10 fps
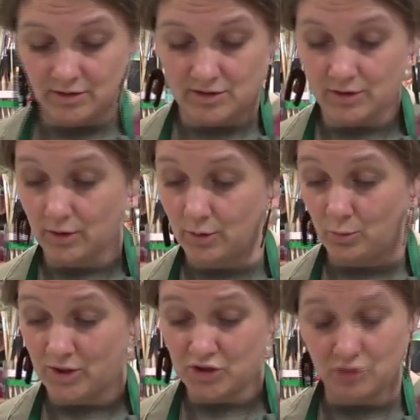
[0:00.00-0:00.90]

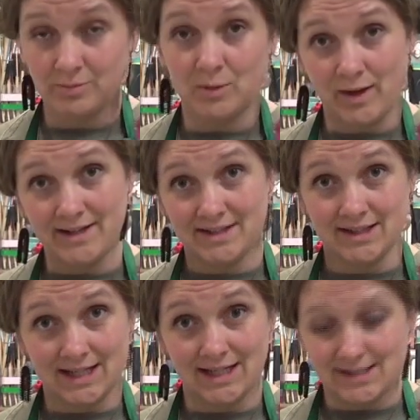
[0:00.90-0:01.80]
So we shouldn't be
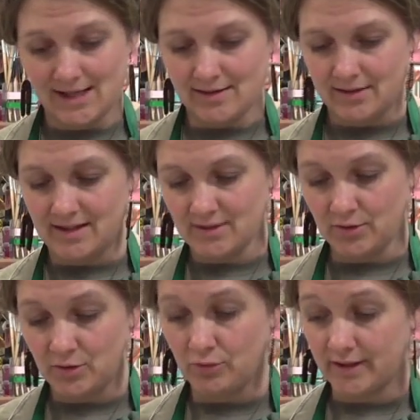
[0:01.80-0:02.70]
wasting these either. These
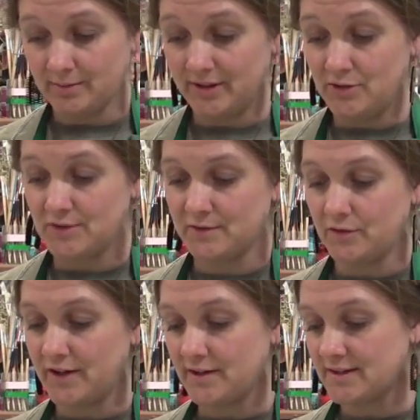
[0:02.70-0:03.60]
are incredibly
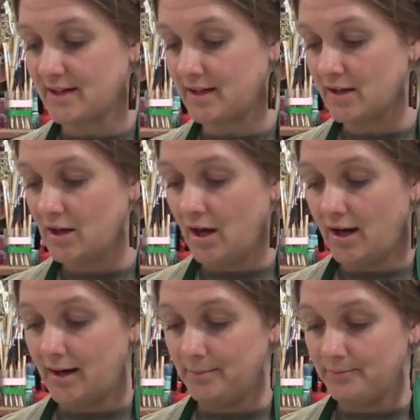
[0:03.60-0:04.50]
useful things. They're
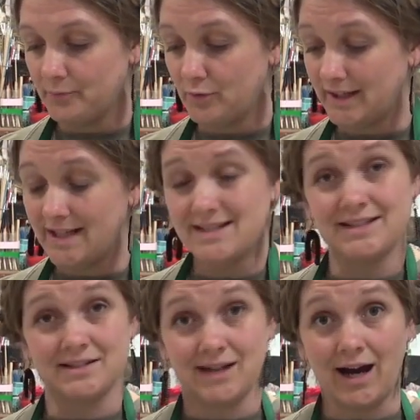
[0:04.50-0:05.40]
really
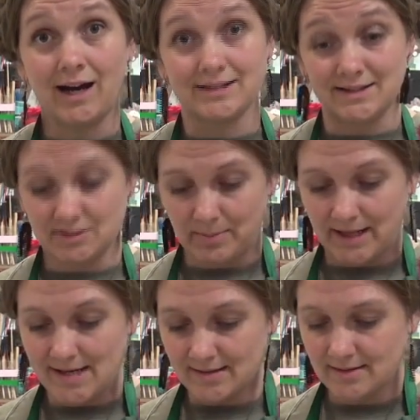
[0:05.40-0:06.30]
easy to cut into
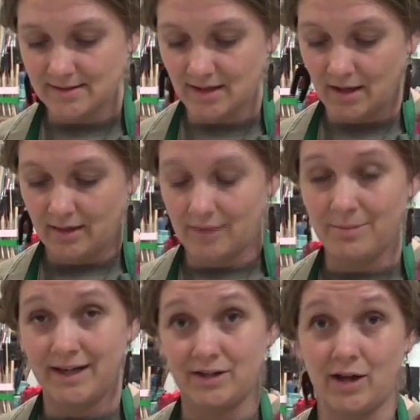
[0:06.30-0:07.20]
pieces. They're
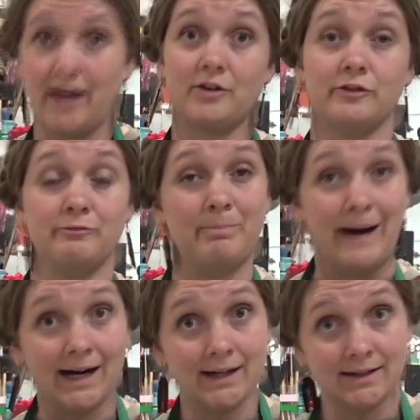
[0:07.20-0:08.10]
made out of
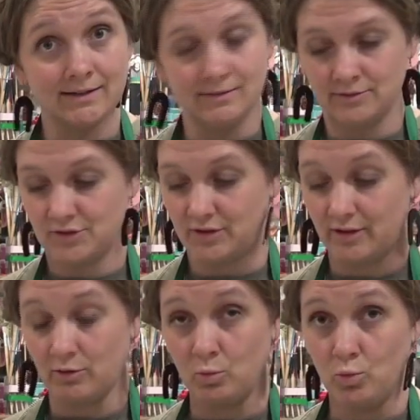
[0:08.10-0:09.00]
bark, so
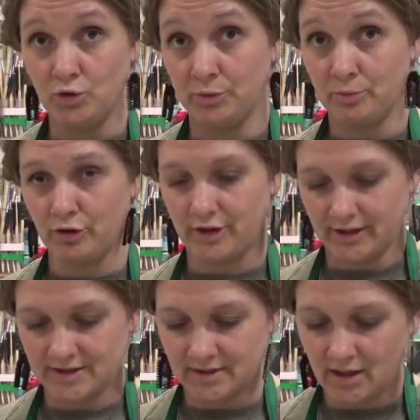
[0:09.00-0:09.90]
they're a wood
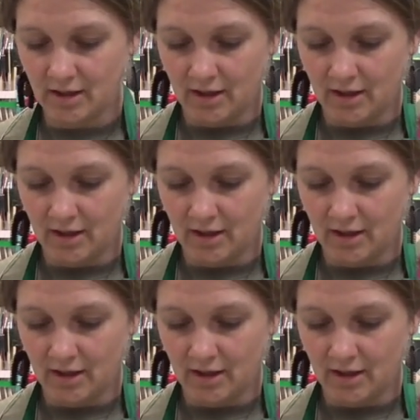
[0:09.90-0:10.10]
product.